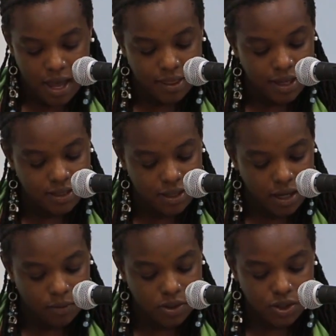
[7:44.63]
And that
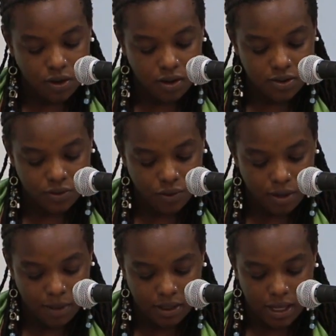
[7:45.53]
today, when she called
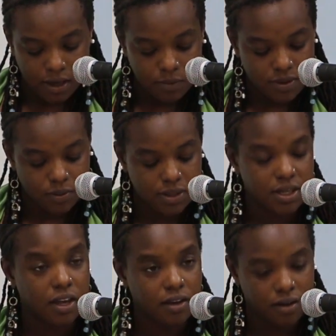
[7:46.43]
screaming that he was going
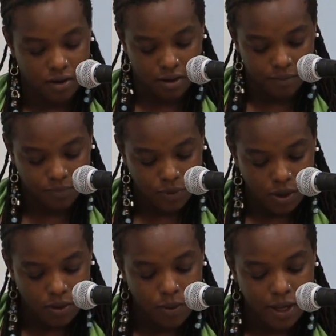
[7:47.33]
to kill her,
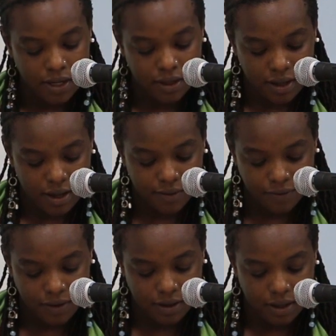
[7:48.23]
you had a gut
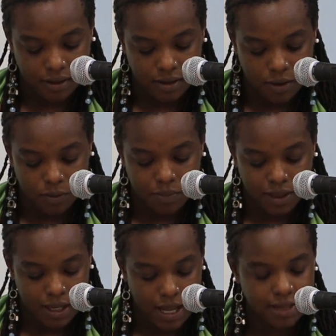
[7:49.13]
feeling it would be
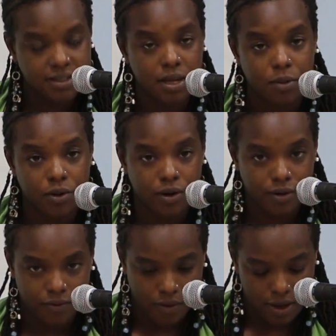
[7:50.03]
the last time you heard
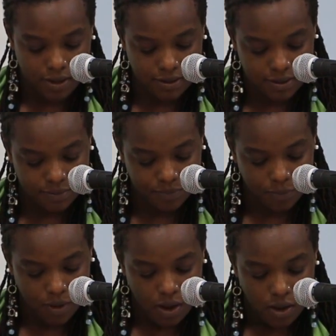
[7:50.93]
her voice.
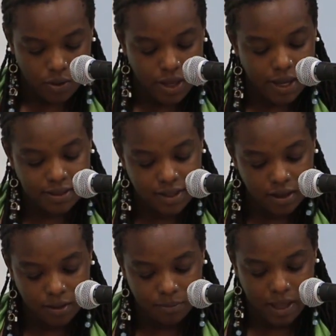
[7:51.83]
You can't
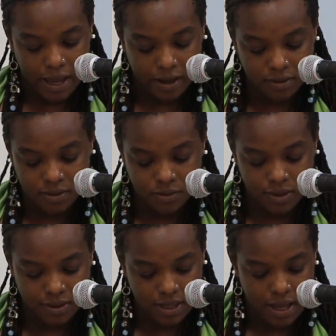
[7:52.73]
tell him that, so
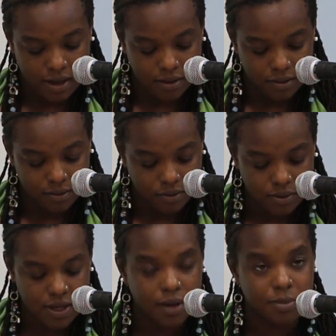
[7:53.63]
instead, you
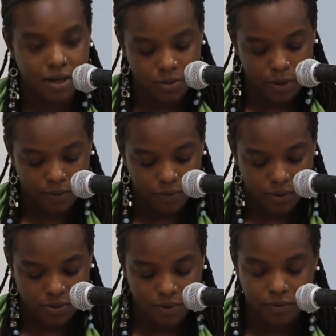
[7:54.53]
tell him that 24
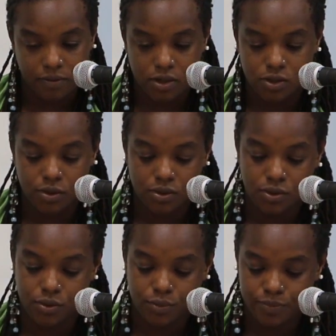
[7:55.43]
is your favorite show
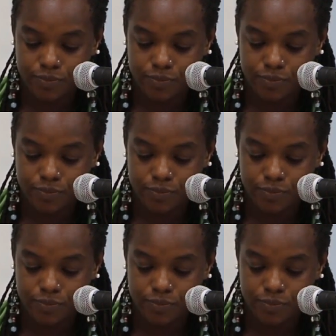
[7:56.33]
too.